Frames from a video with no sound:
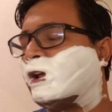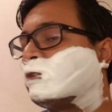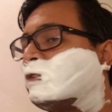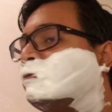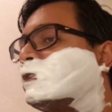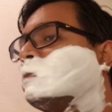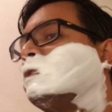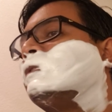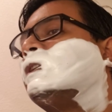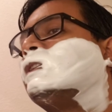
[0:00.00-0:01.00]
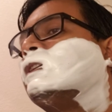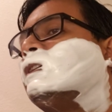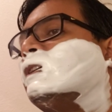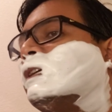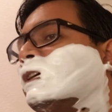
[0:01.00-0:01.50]
uncomfortable during
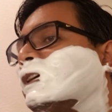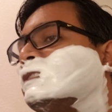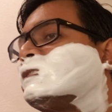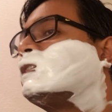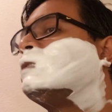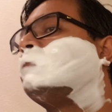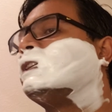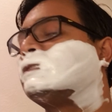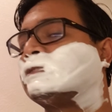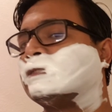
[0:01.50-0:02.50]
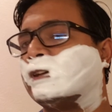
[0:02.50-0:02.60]
the against the grain pass.